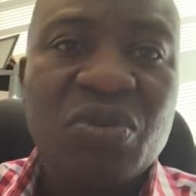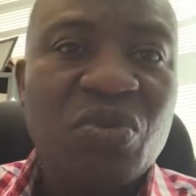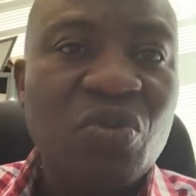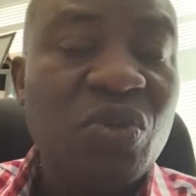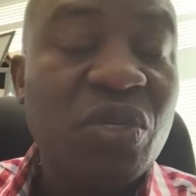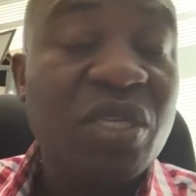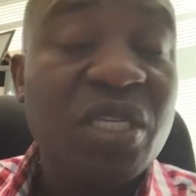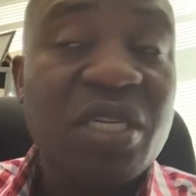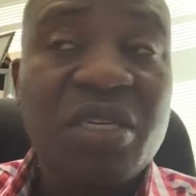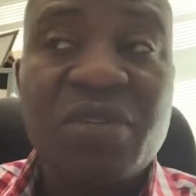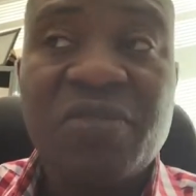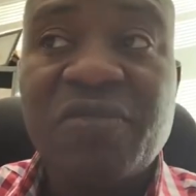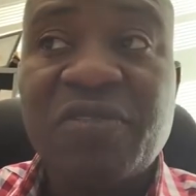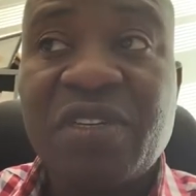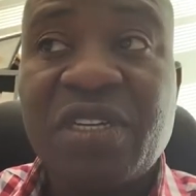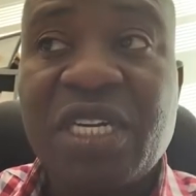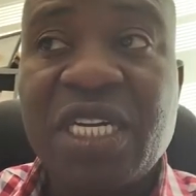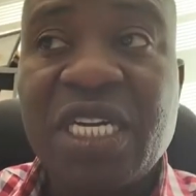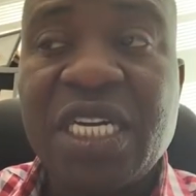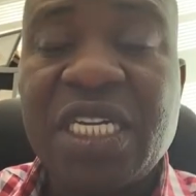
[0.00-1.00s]
which can
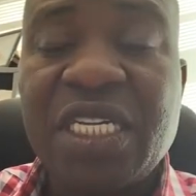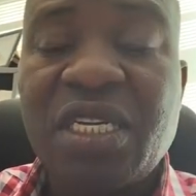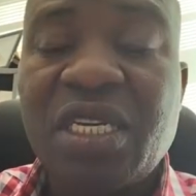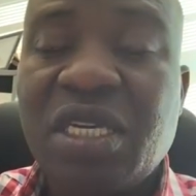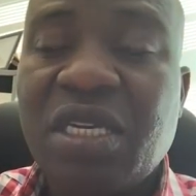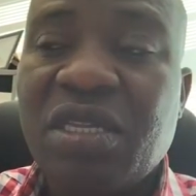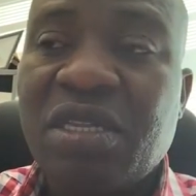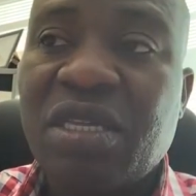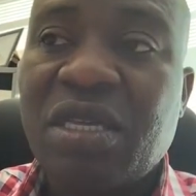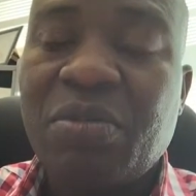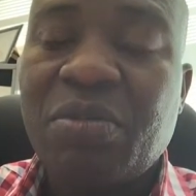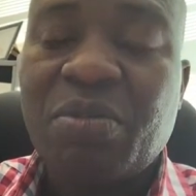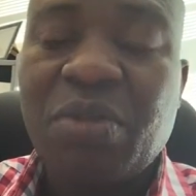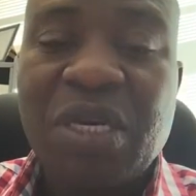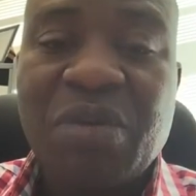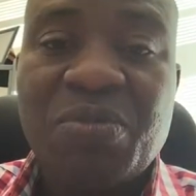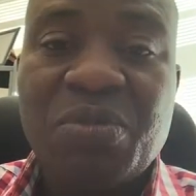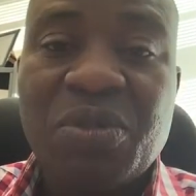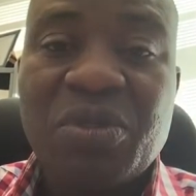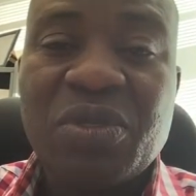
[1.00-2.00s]
override the
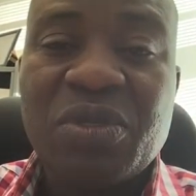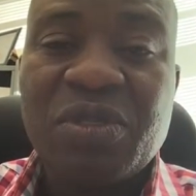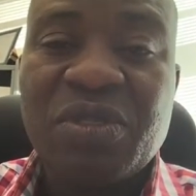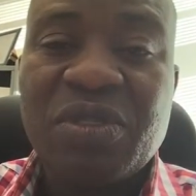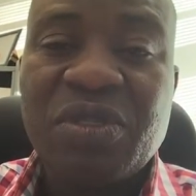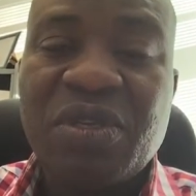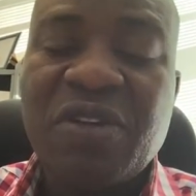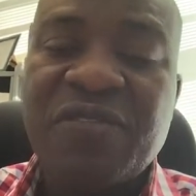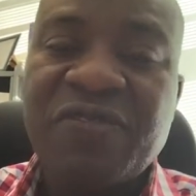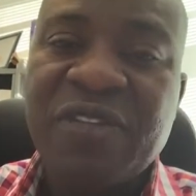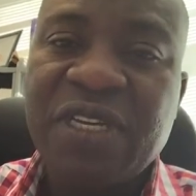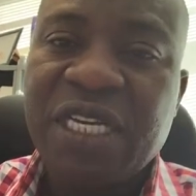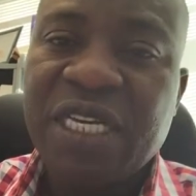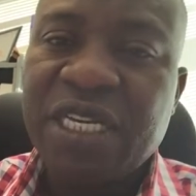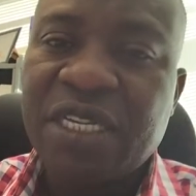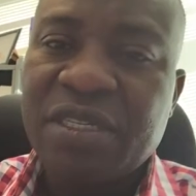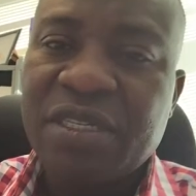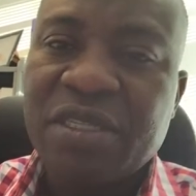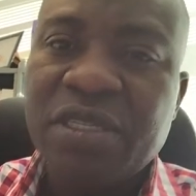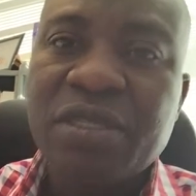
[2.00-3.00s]
purpose of the
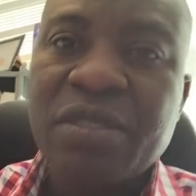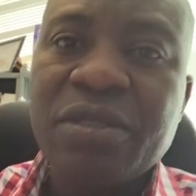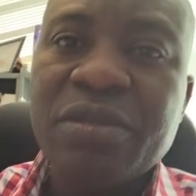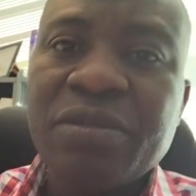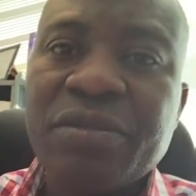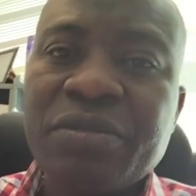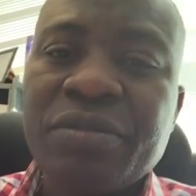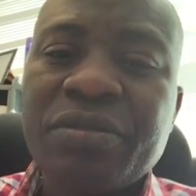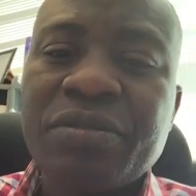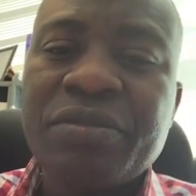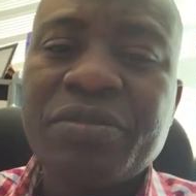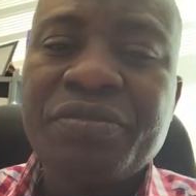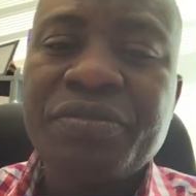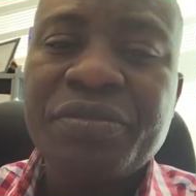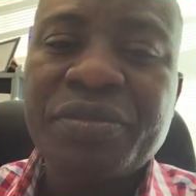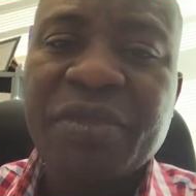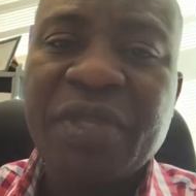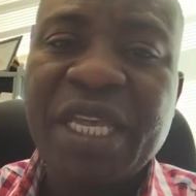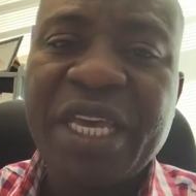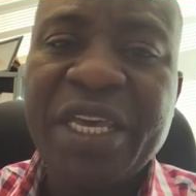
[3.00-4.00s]
Act.
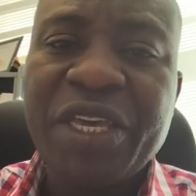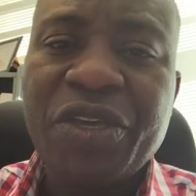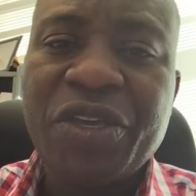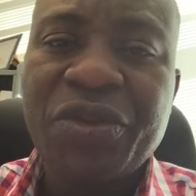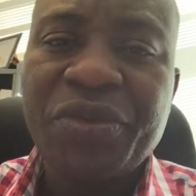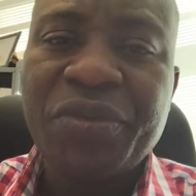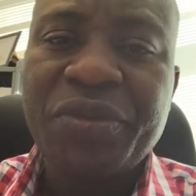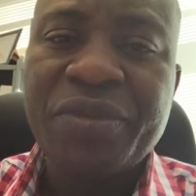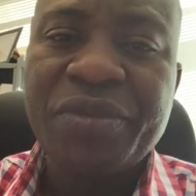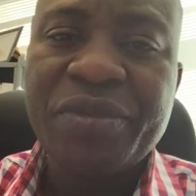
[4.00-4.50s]
Thank you.